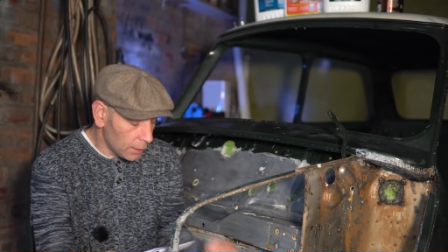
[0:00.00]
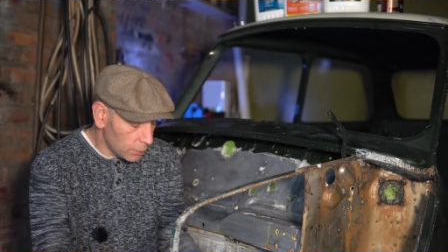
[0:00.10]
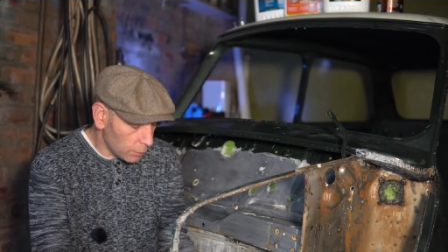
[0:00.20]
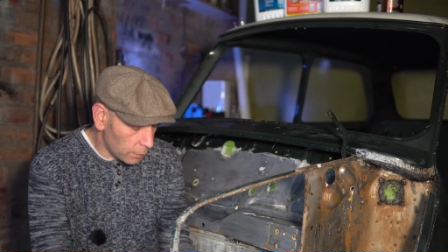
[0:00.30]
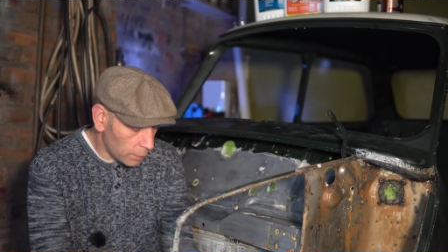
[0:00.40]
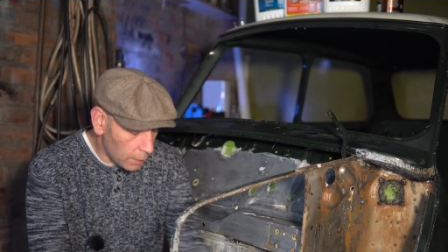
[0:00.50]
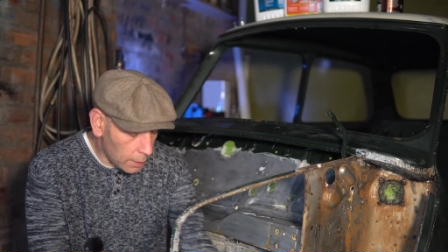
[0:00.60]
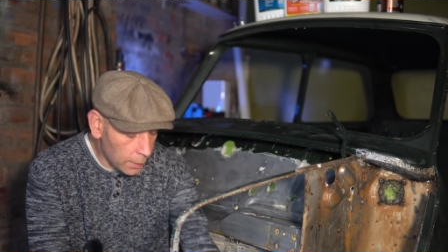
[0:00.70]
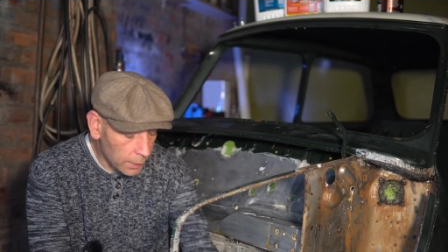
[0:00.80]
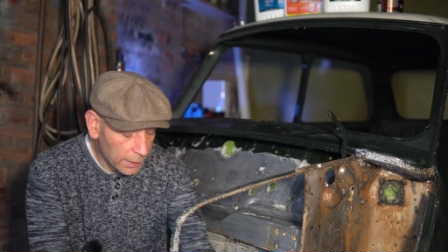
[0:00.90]
So,
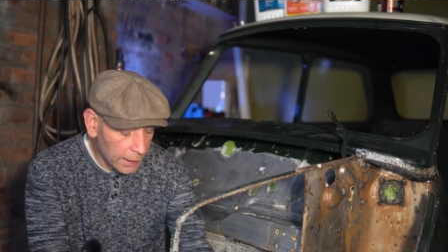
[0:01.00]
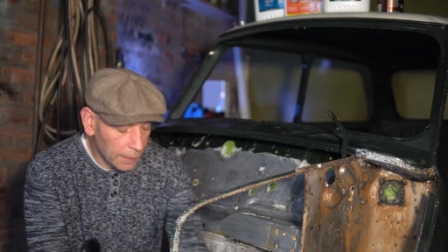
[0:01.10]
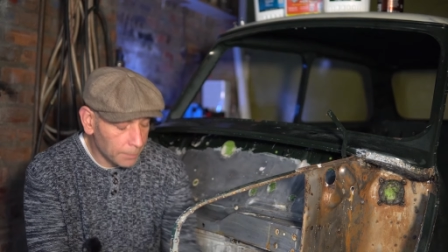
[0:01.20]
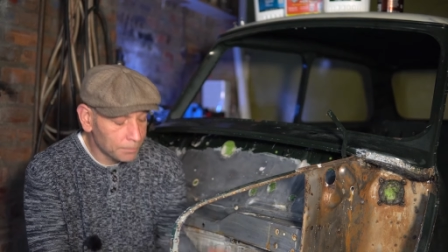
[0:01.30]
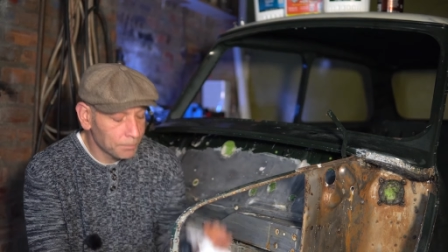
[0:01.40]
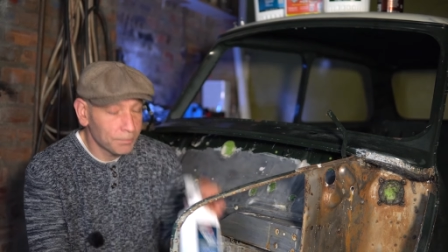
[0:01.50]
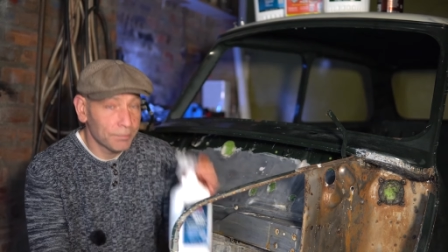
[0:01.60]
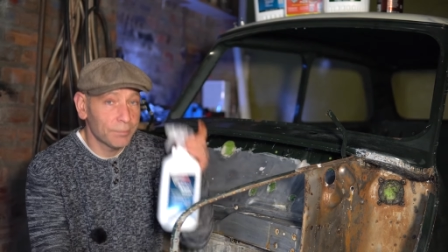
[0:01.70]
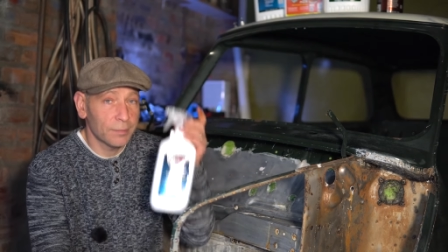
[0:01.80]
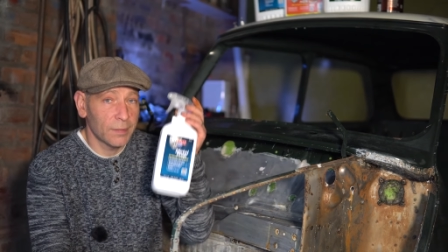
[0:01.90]
yeah,
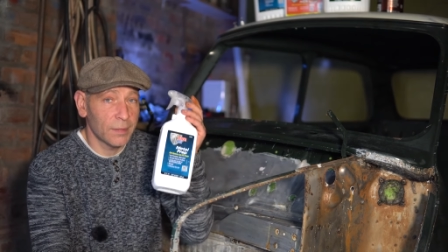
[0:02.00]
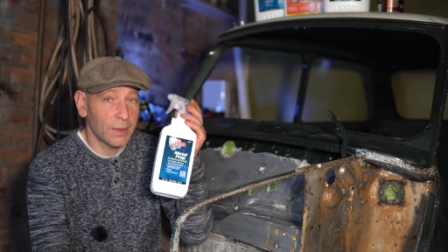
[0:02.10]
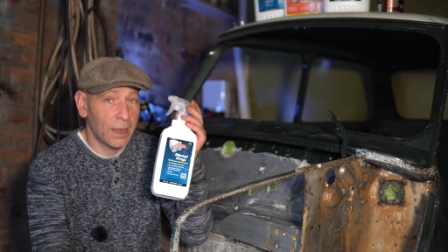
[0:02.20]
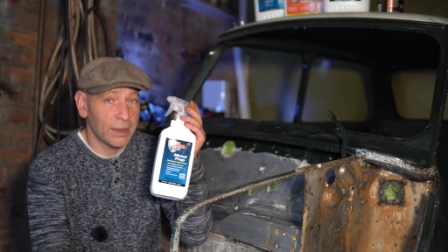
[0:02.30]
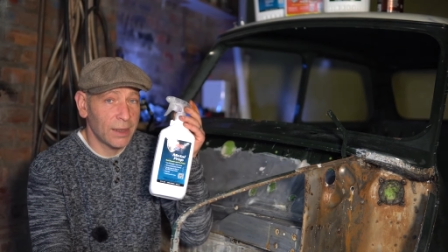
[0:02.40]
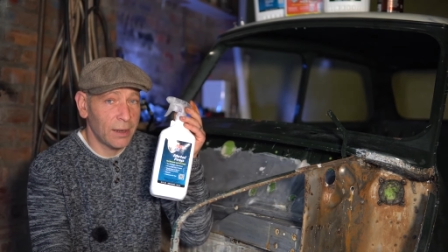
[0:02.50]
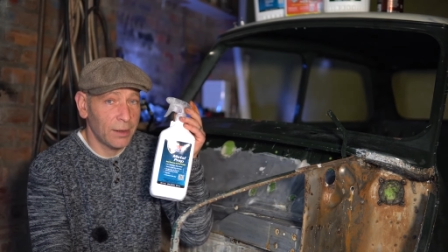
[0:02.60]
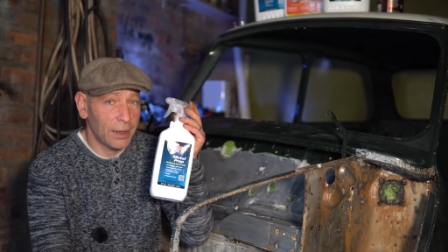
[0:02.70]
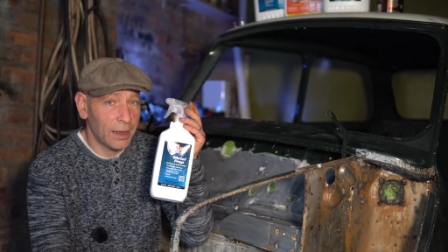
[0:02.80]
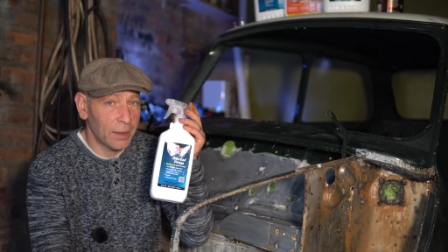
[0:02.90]
that's
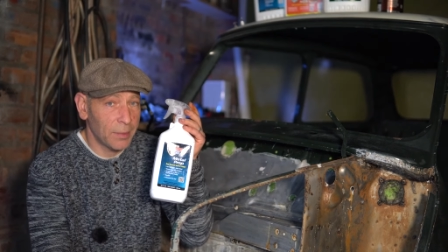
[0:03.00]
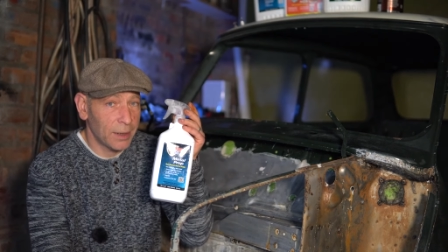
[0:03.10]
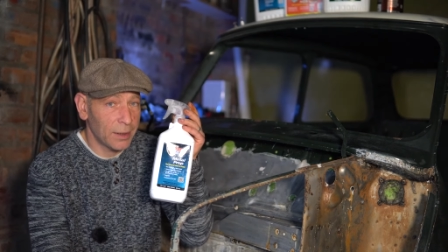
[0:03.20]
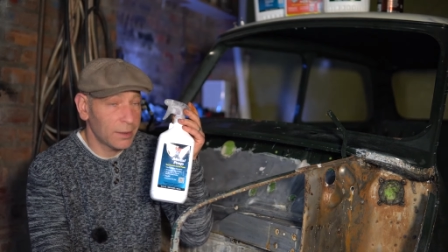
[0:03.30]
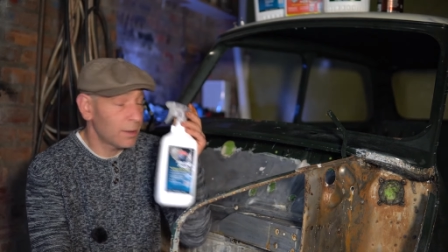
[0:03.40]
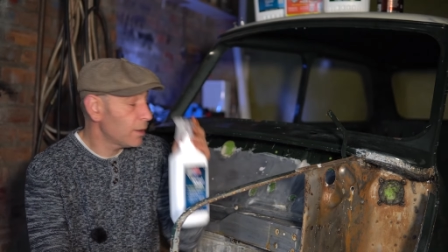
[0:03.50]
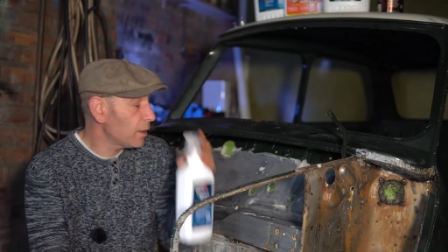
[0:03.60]
highly recommended.